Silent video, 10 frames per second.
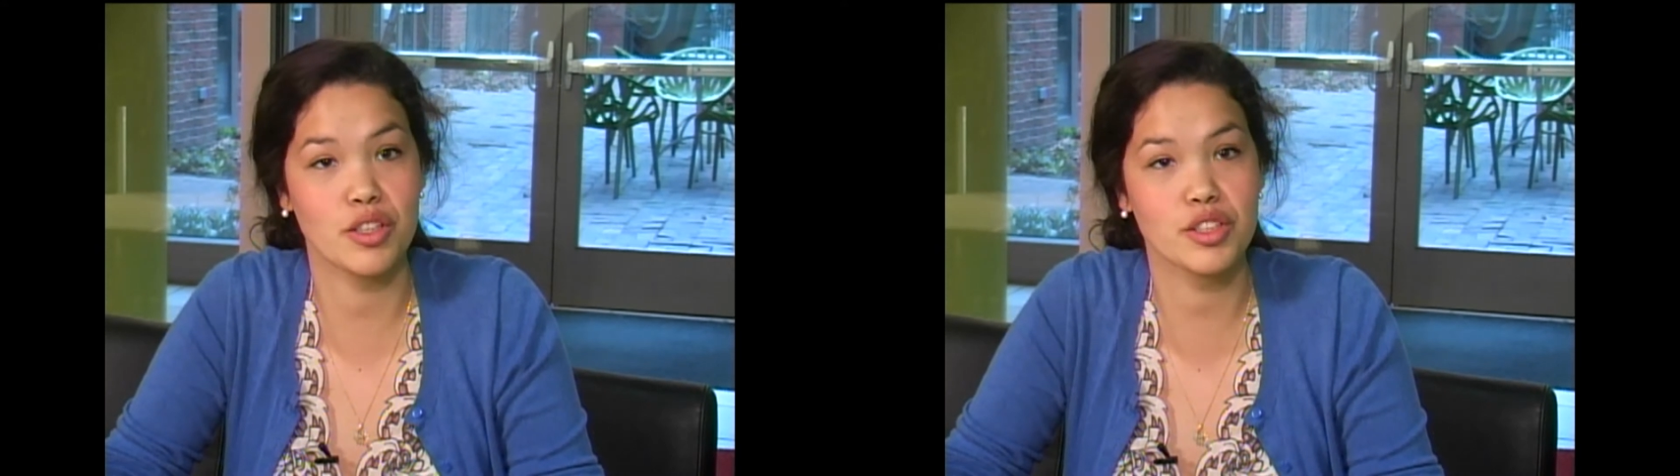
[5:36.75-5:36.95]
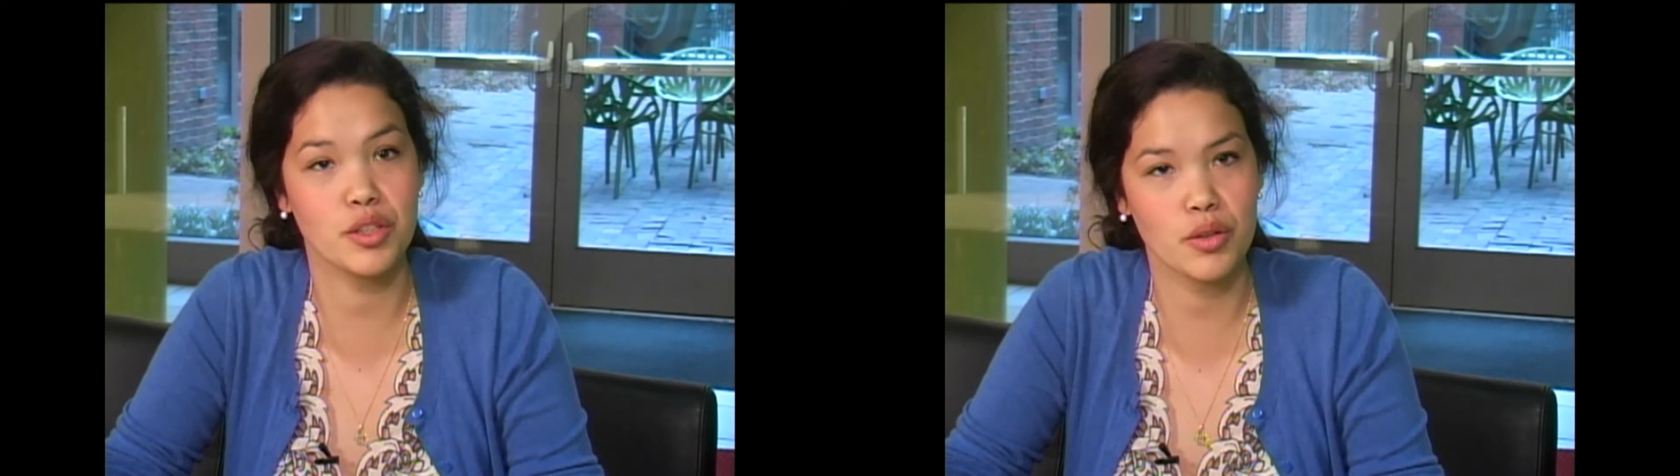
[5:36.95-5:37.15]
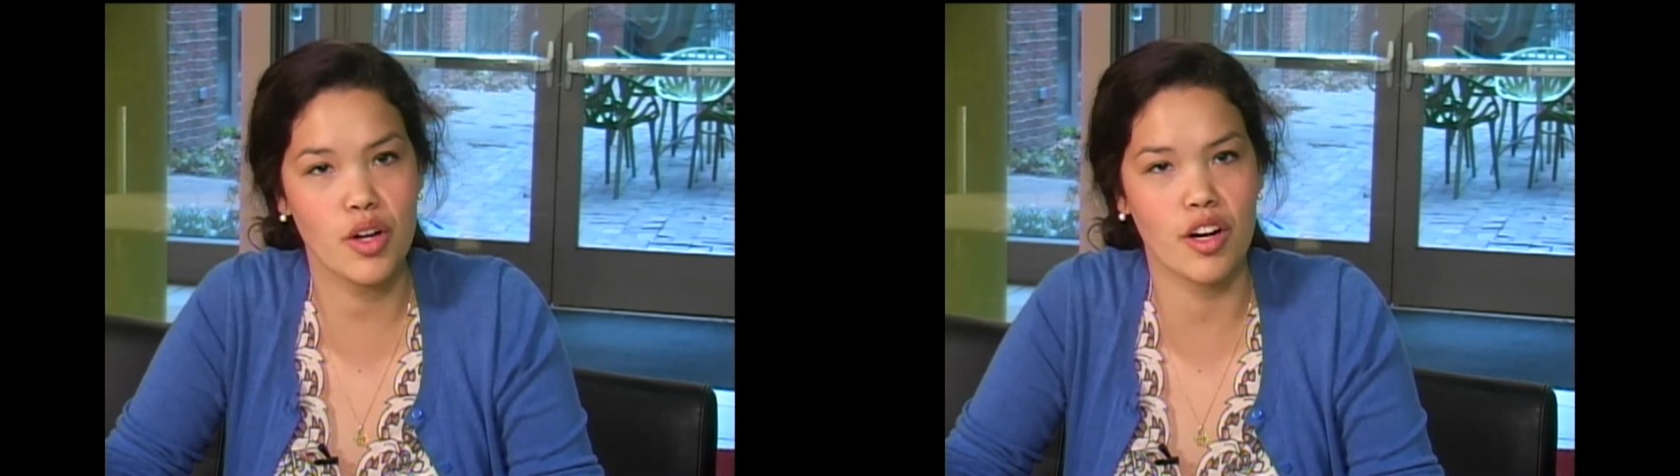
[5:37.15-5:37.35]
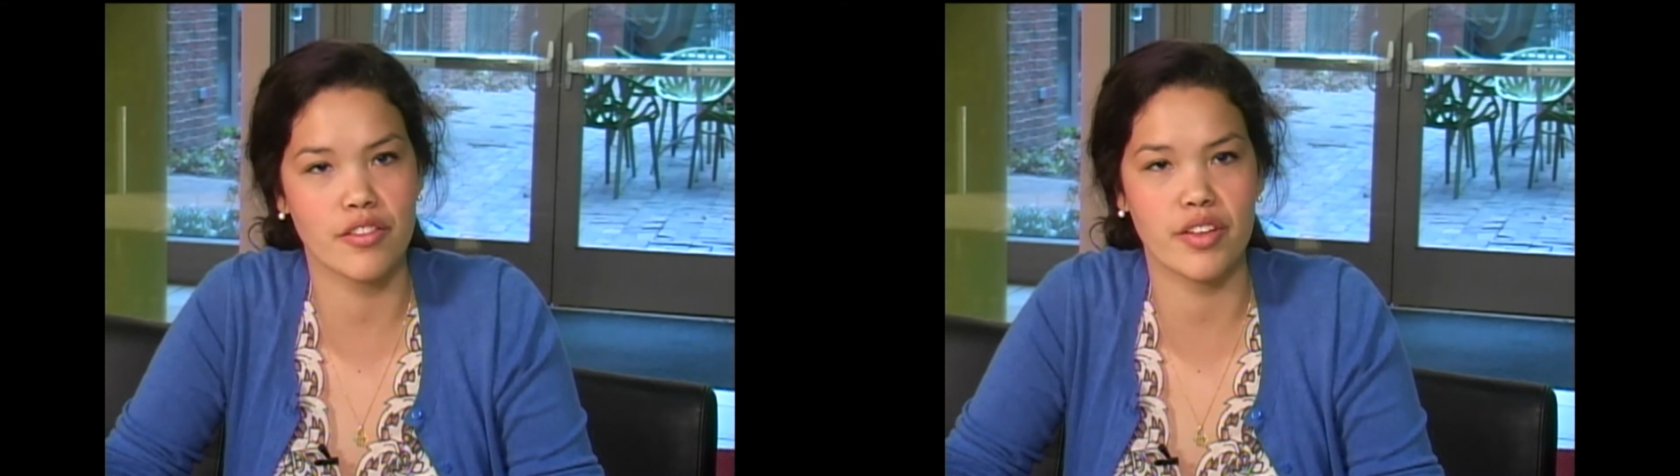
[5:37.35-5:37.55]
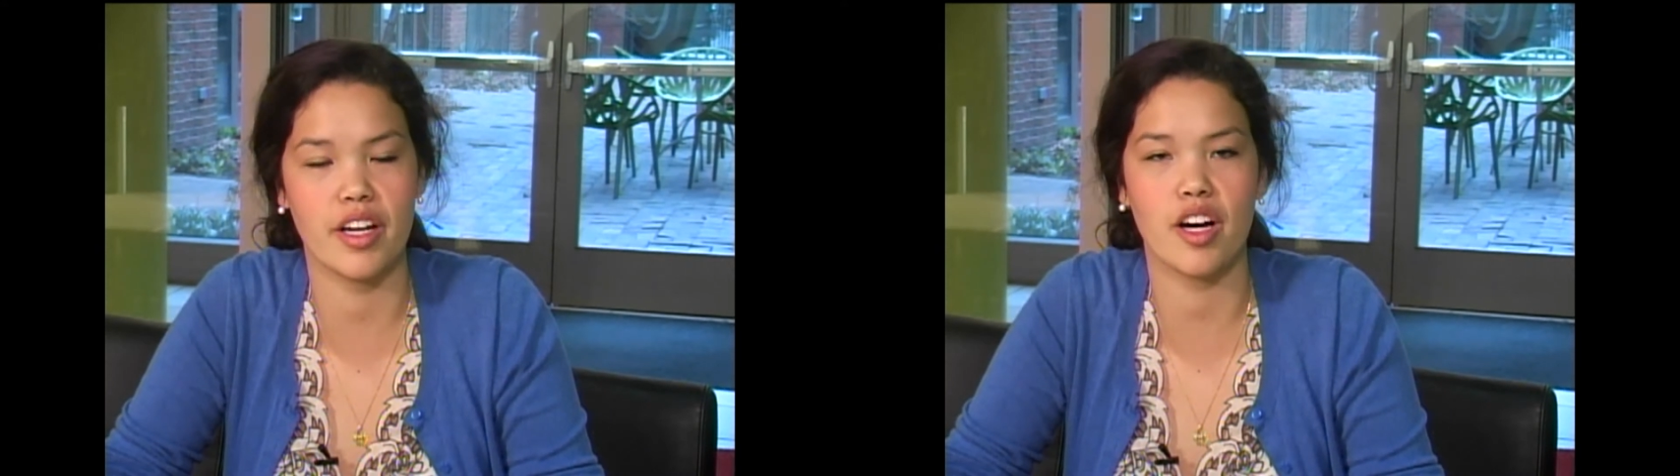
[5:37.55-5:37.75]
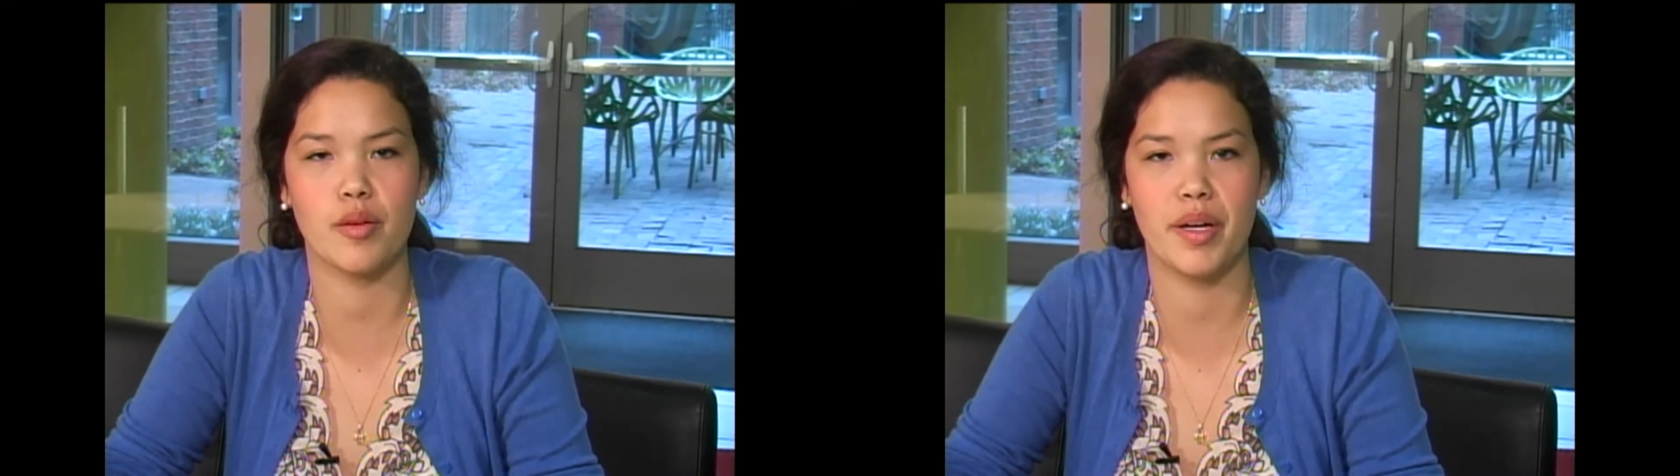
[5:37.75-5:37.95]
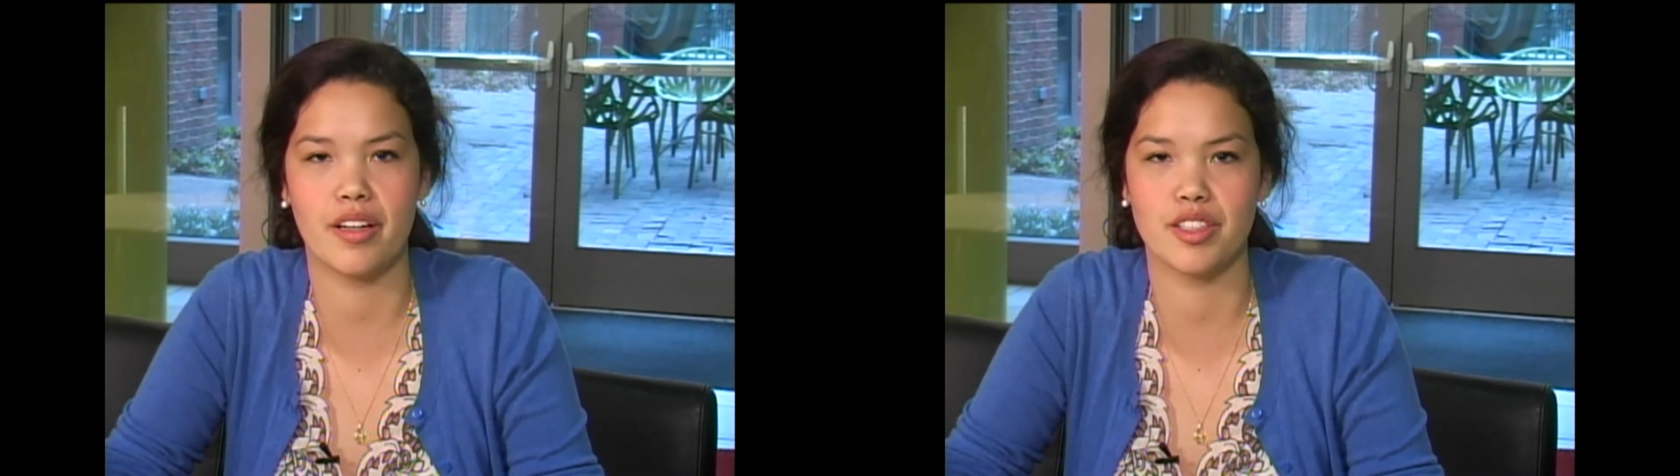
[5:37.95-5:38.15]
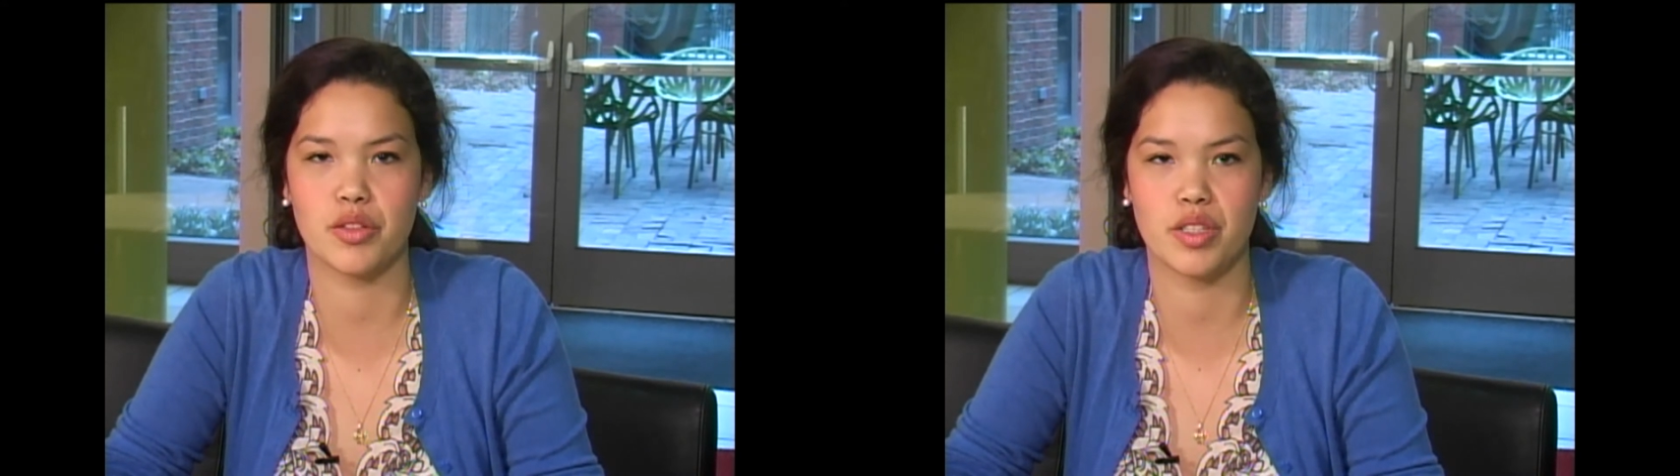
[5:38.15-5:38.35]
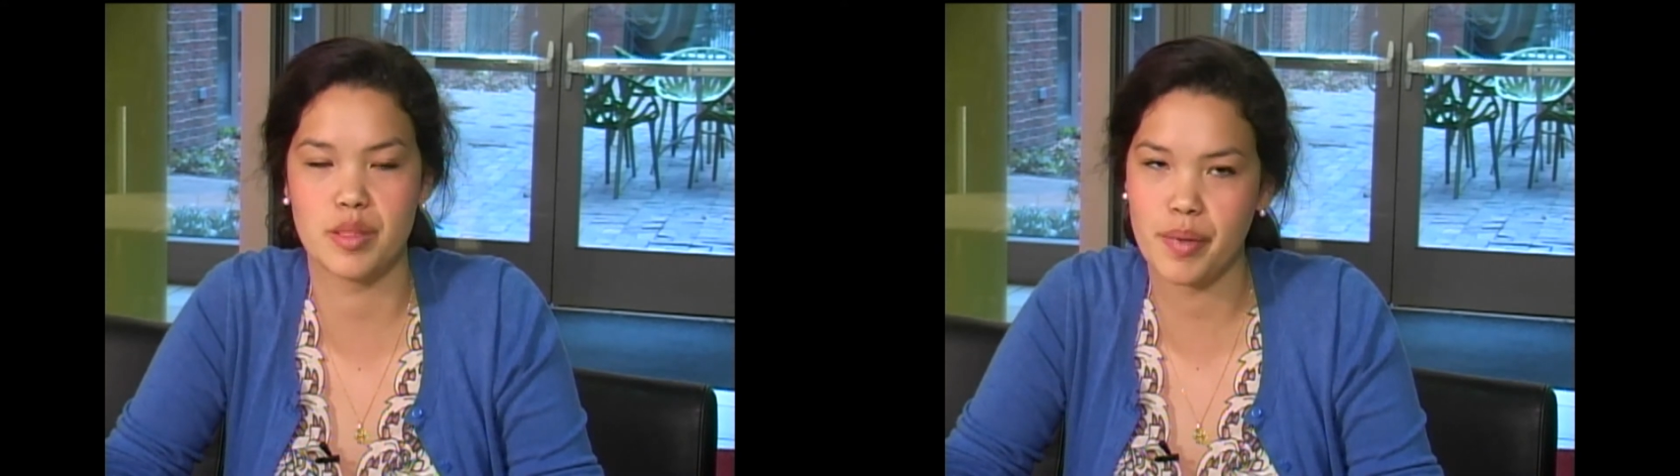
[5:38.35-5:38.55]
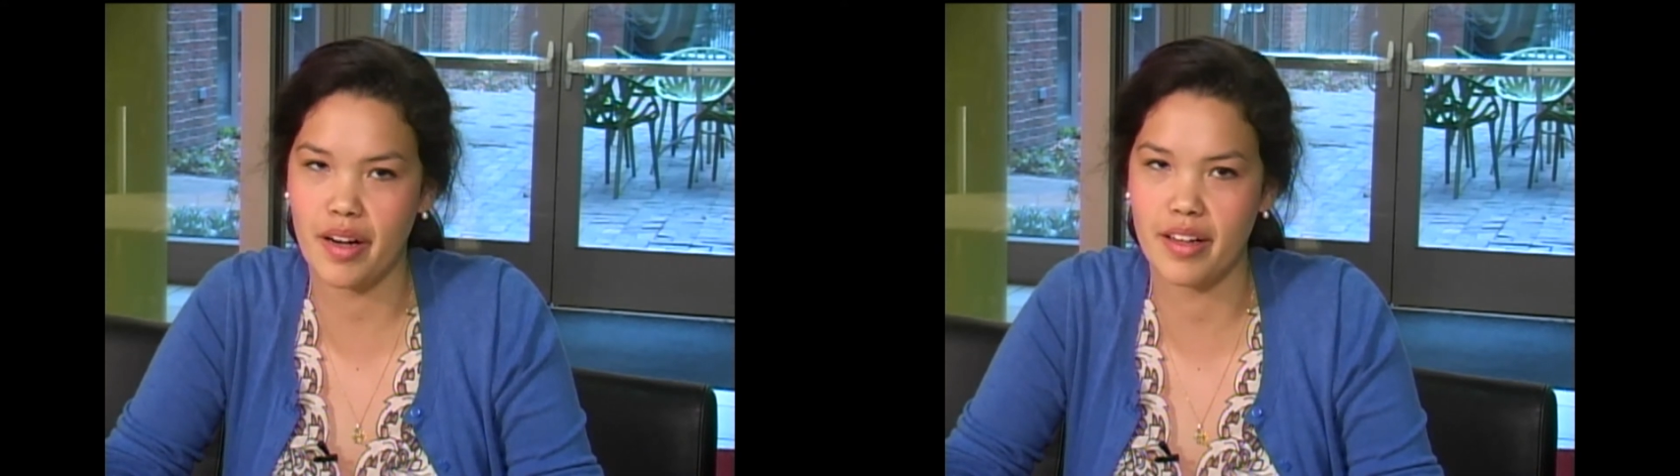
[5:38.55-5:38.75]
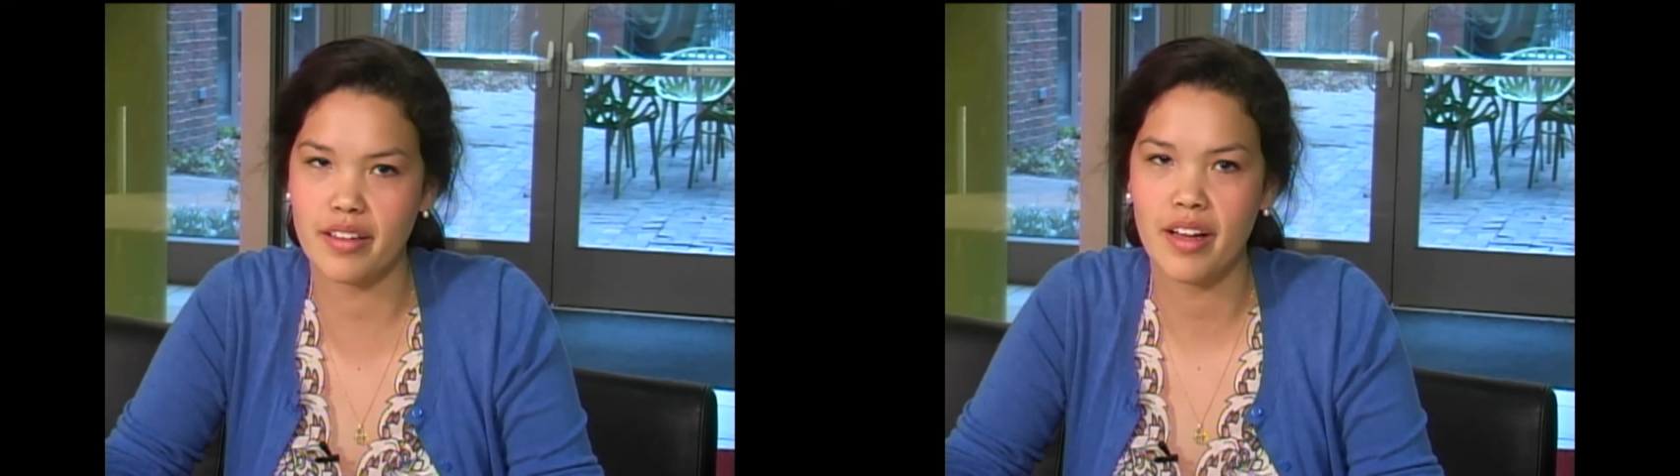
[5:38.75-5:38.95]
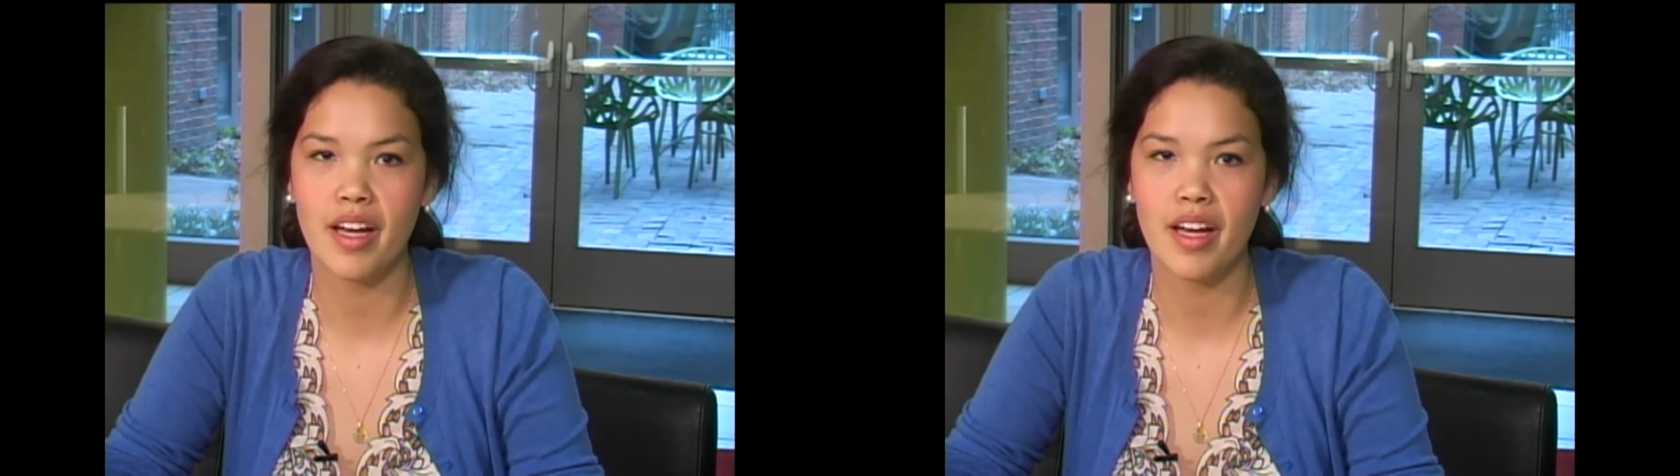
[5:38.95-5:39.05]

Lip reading: took too long for the automaker to respond.